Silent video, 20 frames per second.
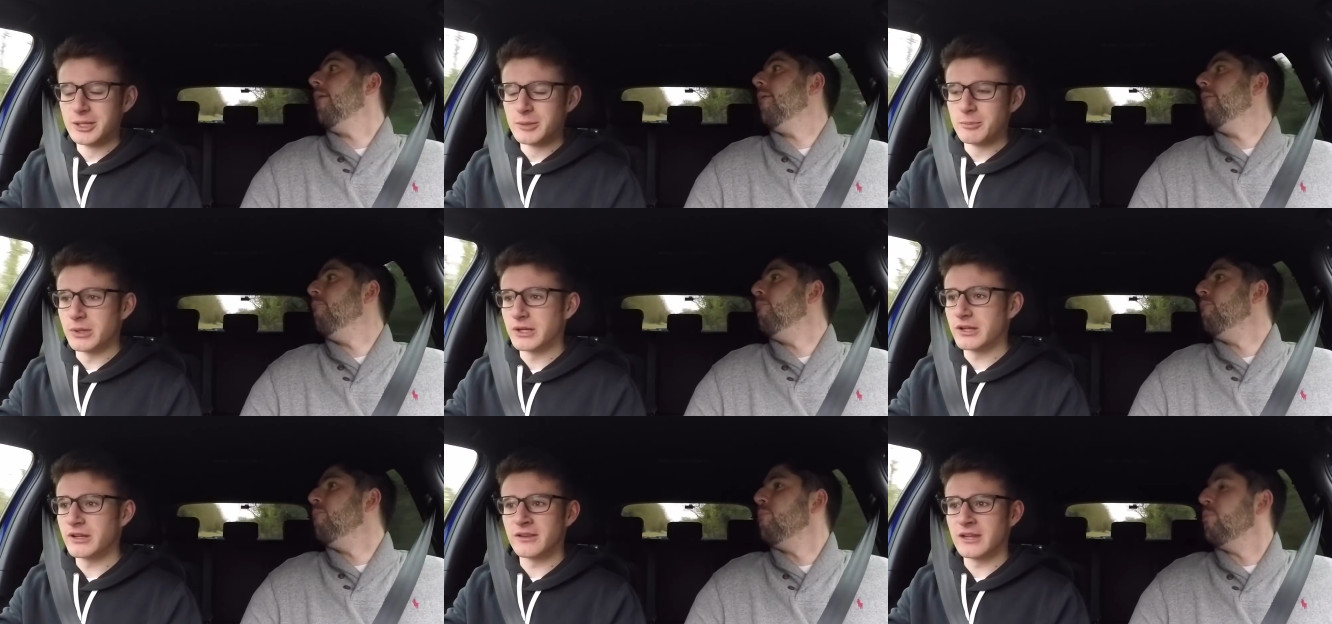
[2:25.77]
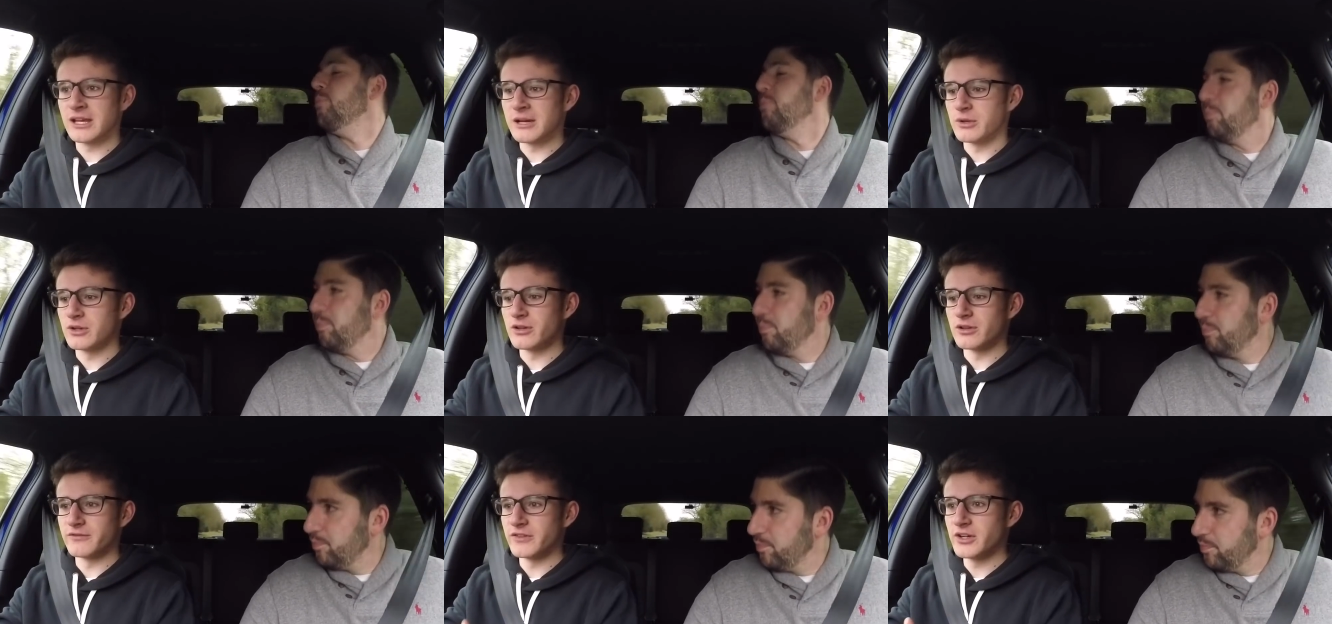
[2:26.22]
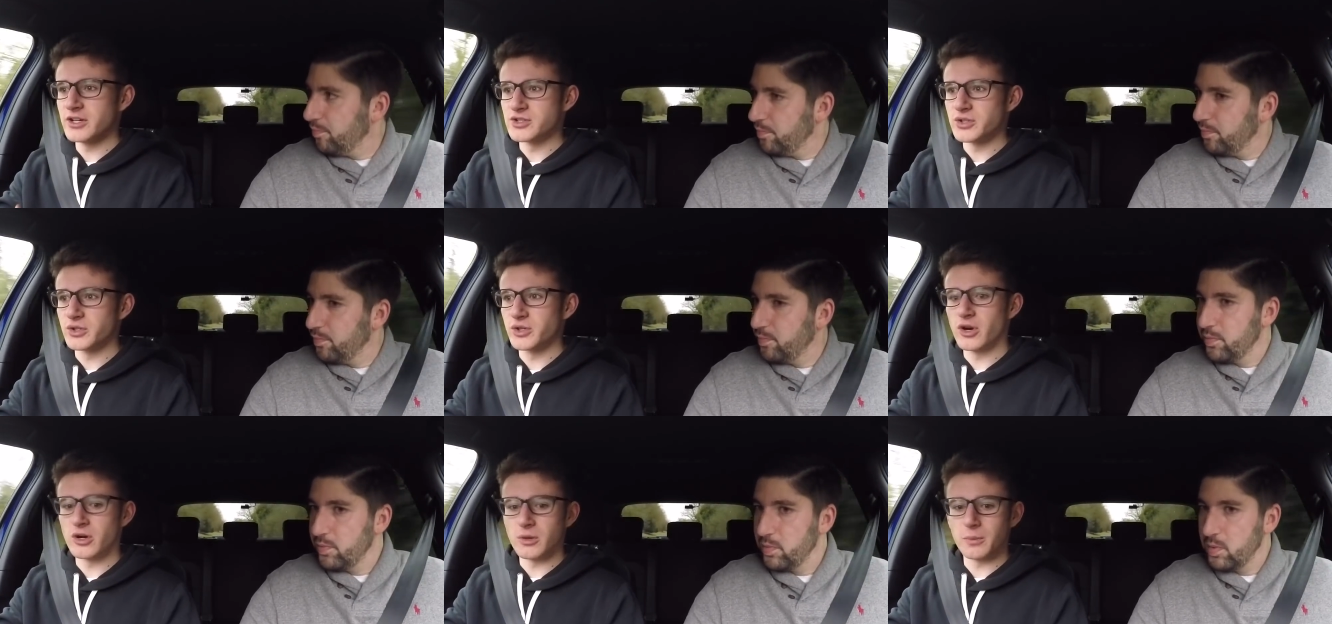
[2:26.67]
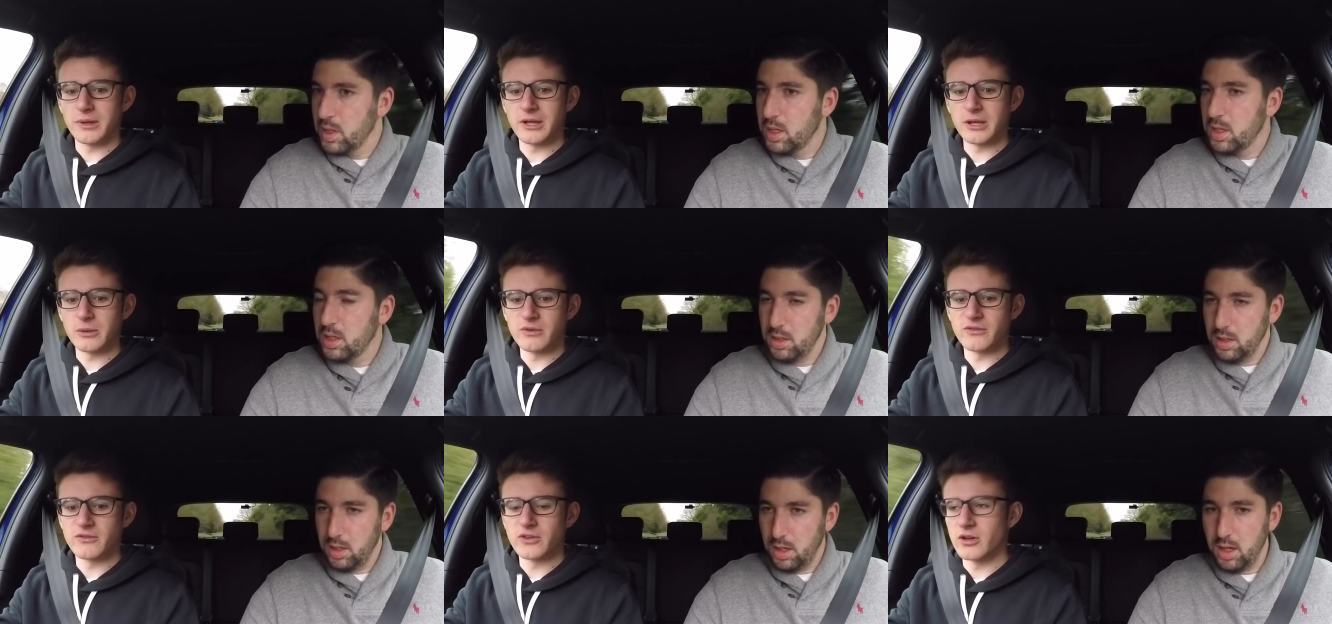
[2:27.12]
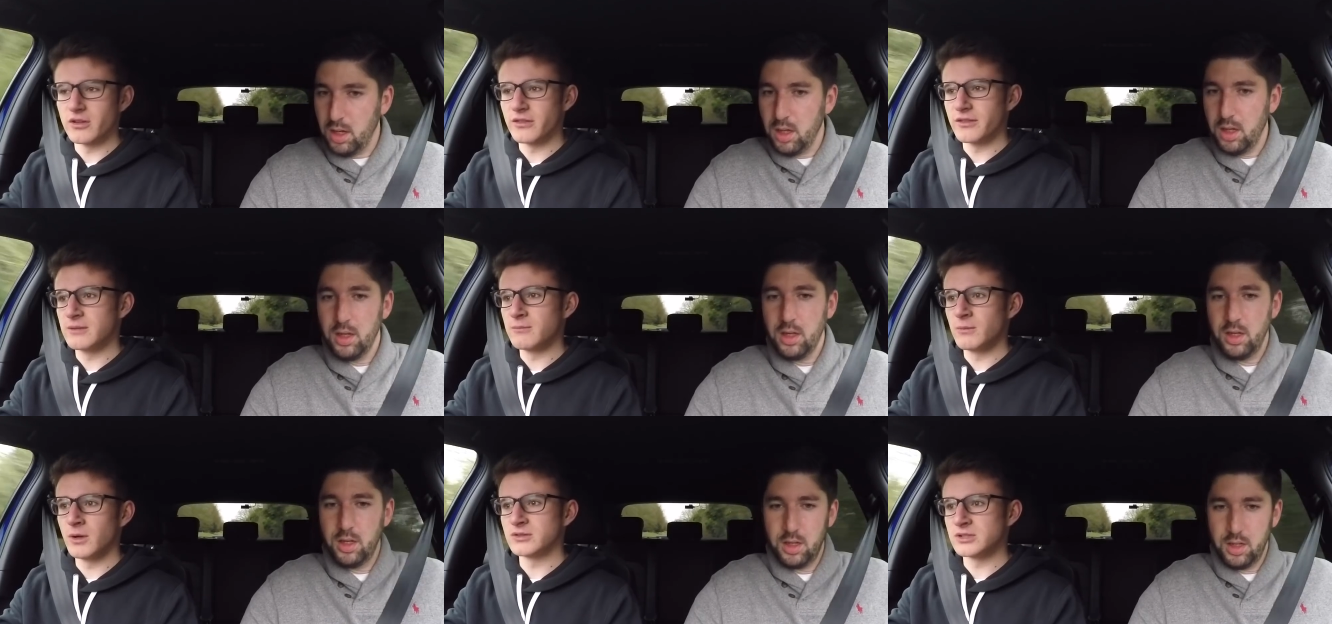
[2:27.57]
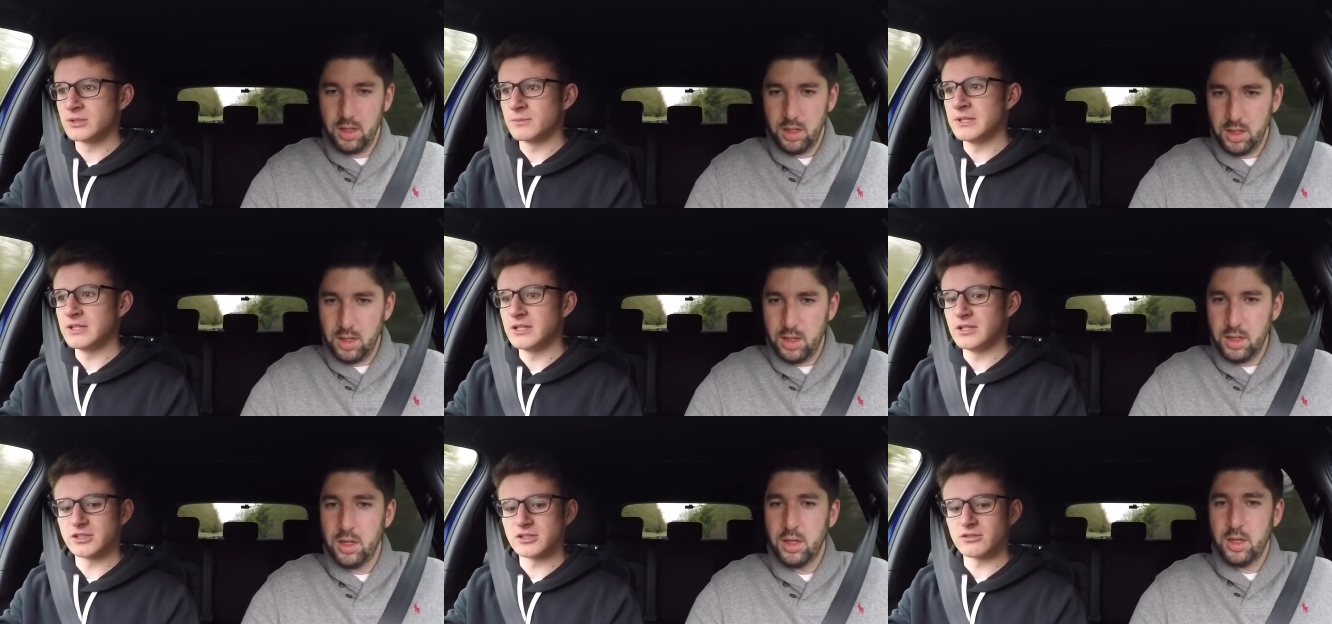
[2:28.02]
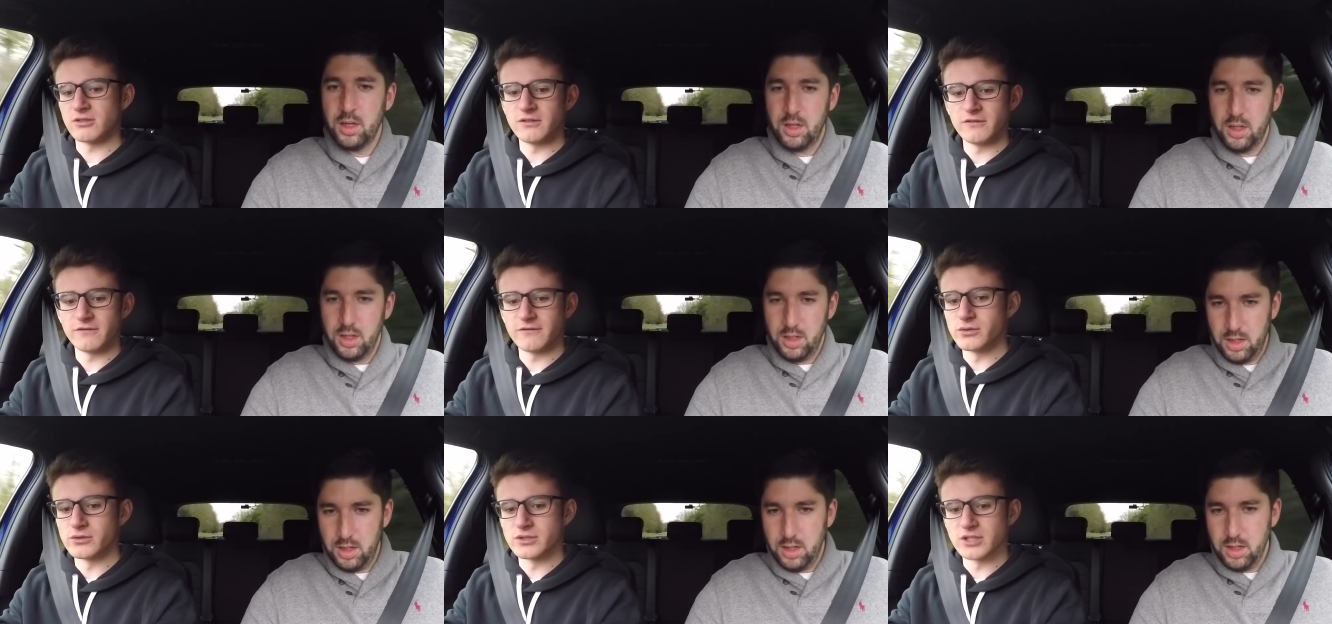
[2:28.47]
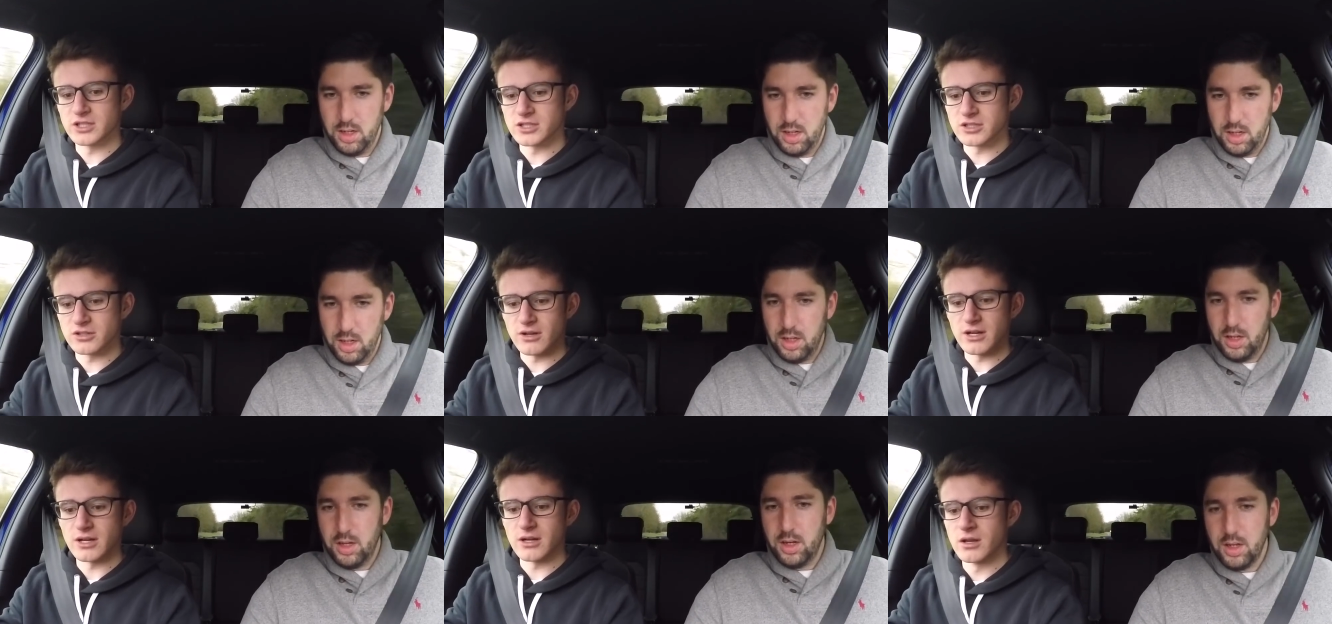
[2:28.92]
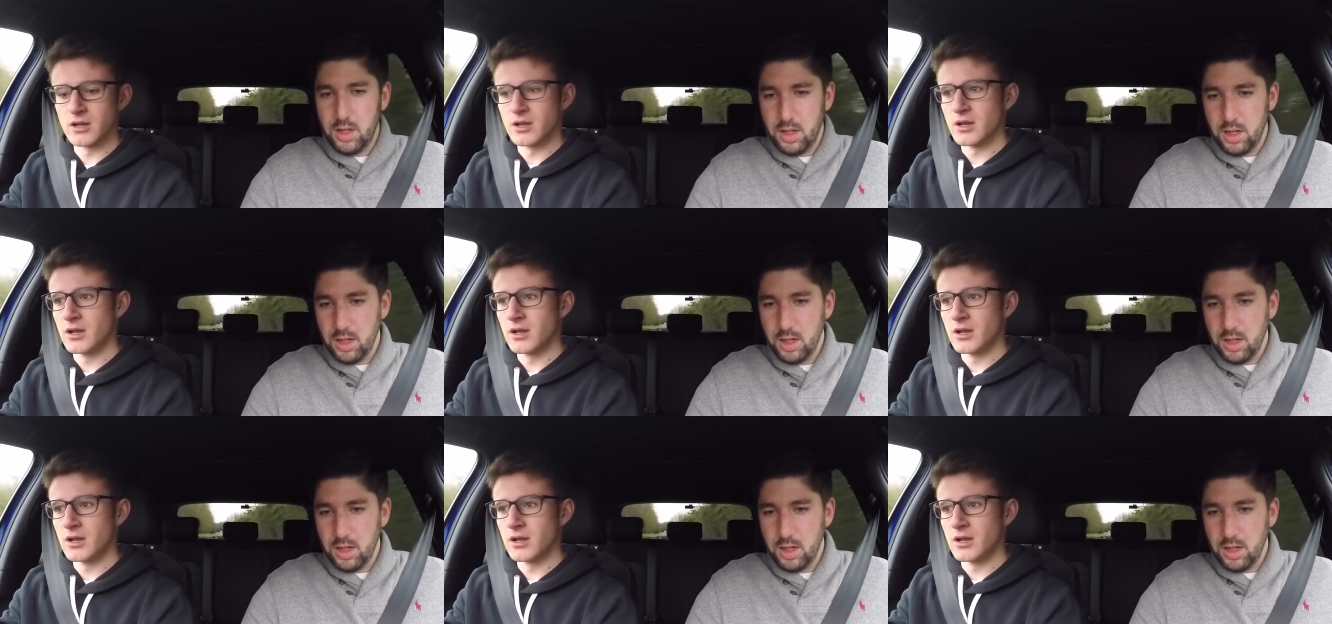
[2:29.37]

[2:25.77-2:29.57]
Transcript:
Speaker 1: But other than that, we've got the virtual cockpit, we've yeah. got the multimedia screen, full touchscreen,